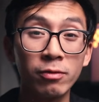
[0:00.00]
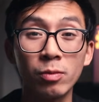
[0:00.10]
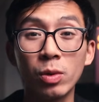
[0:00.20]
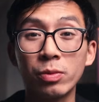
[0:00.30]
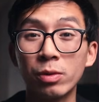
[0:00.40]

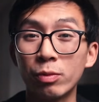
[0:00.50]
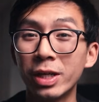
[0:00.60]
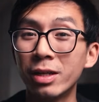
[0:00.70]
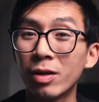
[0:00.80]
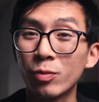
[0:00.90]
from what we
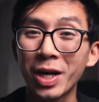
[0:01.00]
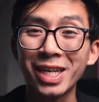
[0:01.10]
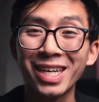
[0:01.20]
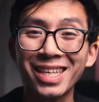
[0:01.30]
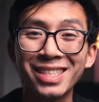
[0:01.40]
read on Reddit
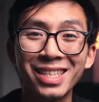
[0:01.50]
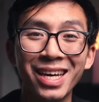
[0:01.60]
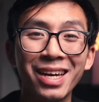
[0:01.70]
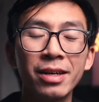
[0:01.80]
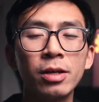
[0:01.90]
and
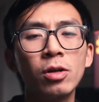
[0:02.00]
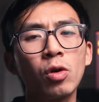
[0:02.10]
SDN,